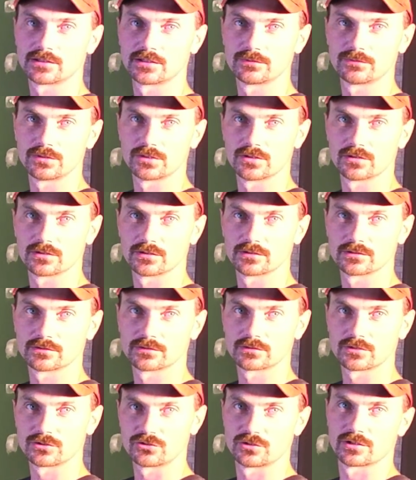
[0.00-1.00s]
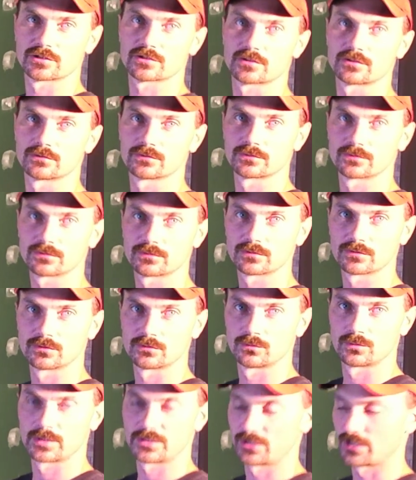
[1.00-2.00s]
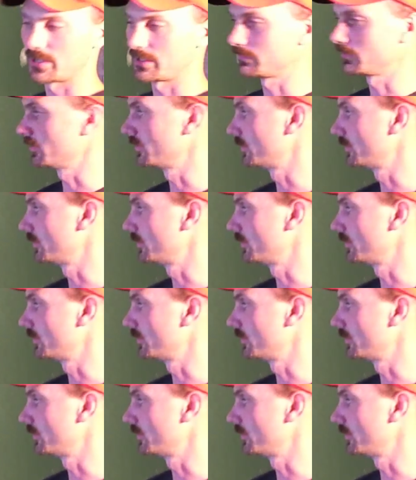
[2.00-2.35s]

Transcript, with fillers: give you the, the gist of what you have to